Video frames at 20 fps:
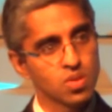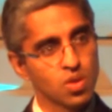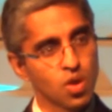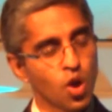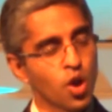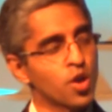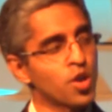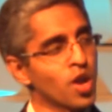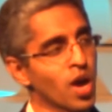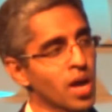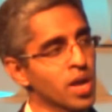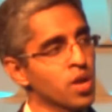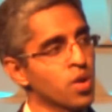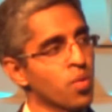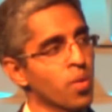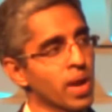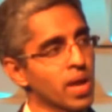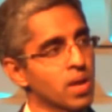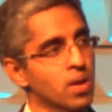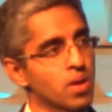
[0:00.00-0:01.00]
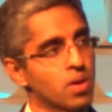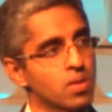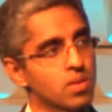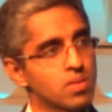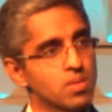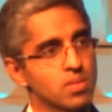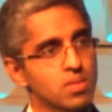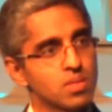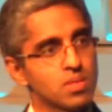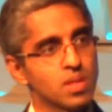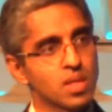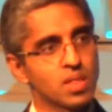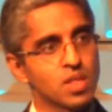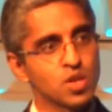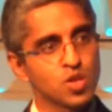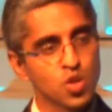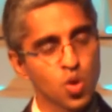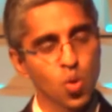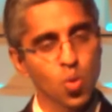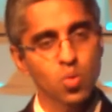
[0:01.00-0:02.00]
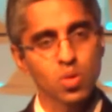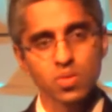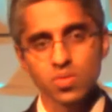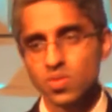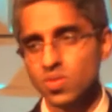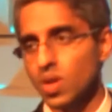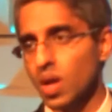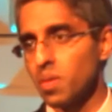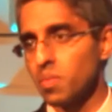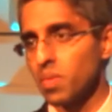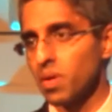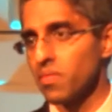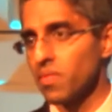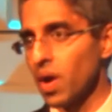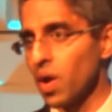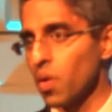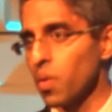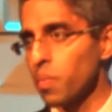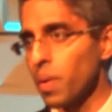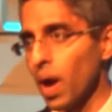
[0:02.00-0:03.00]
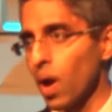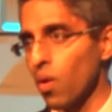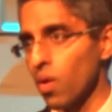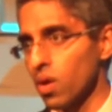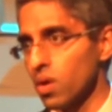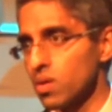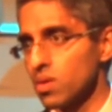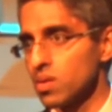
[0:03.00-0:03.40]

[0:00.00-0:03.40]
are not greater than the total sum of our power.